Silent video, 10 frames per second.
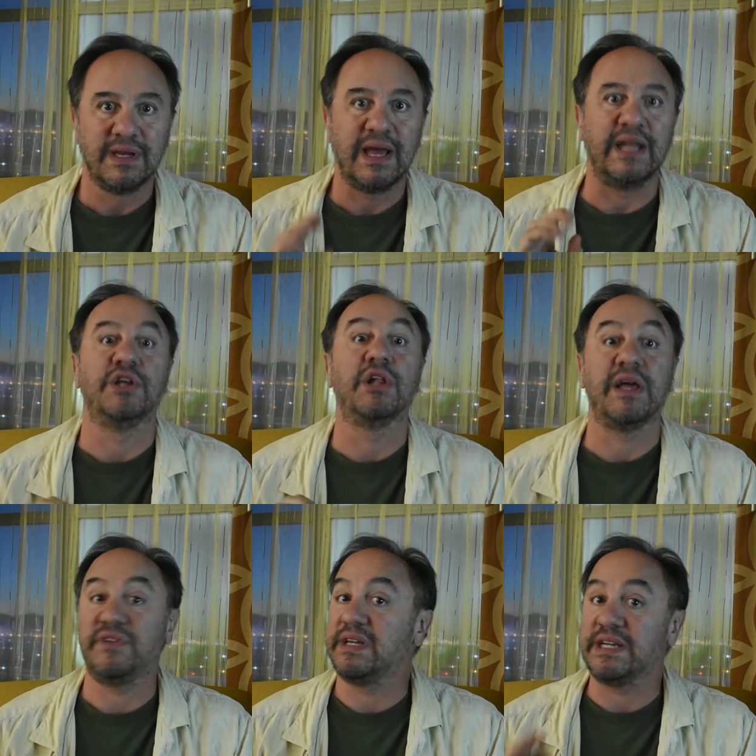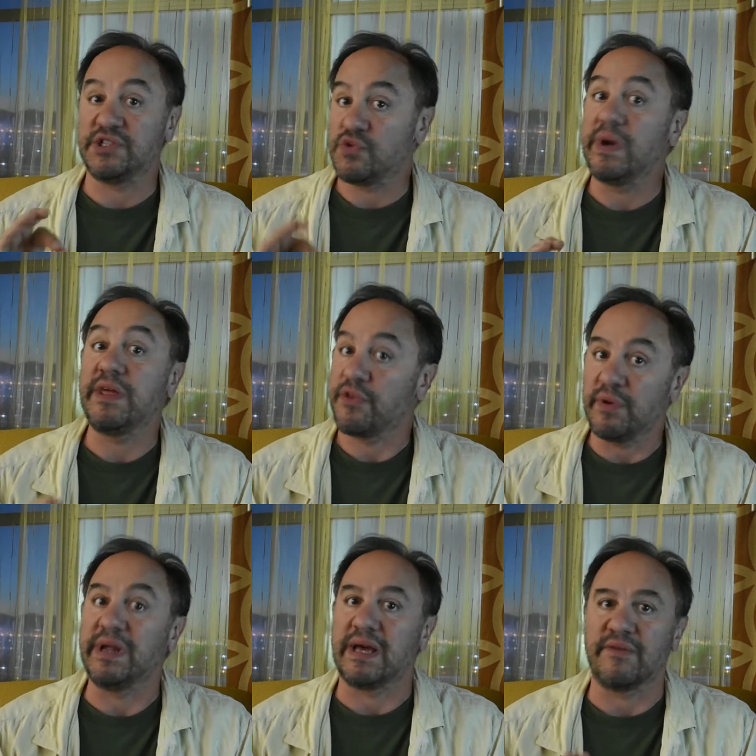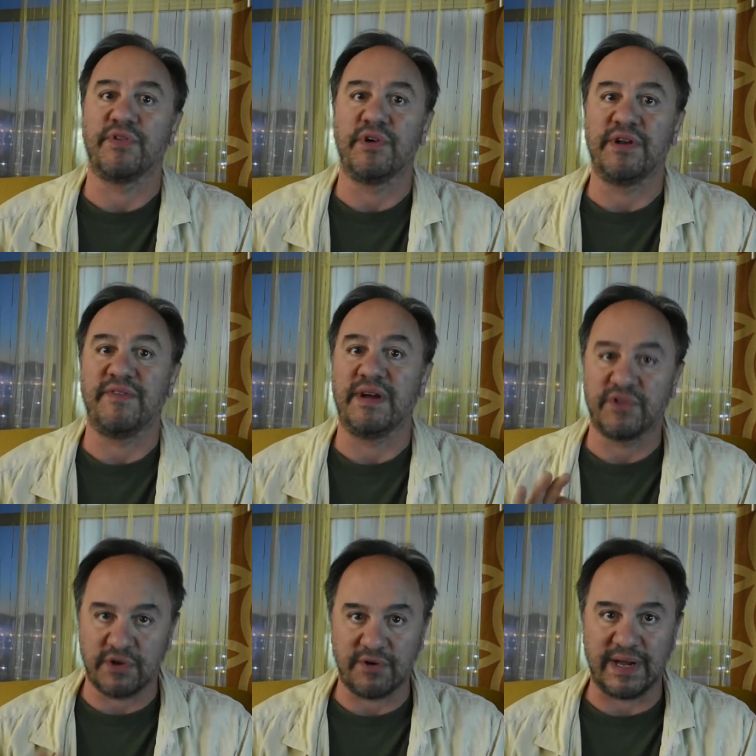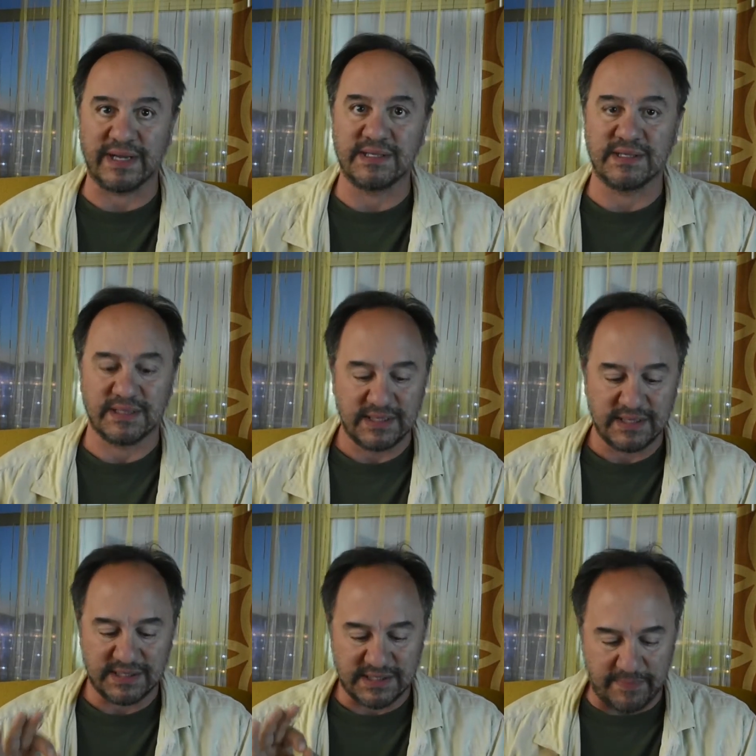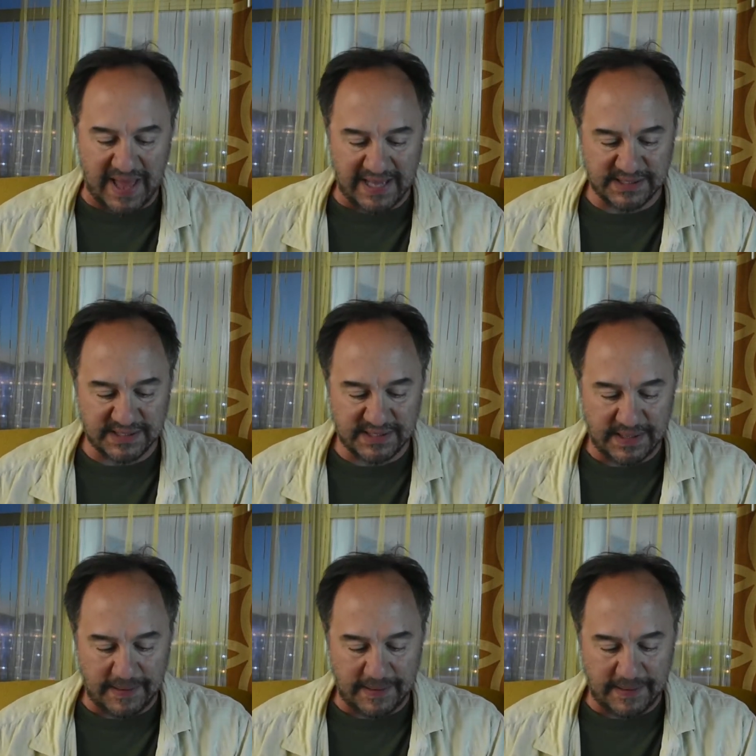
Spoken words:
and you'll have to get 23 out of 35 correct to pass.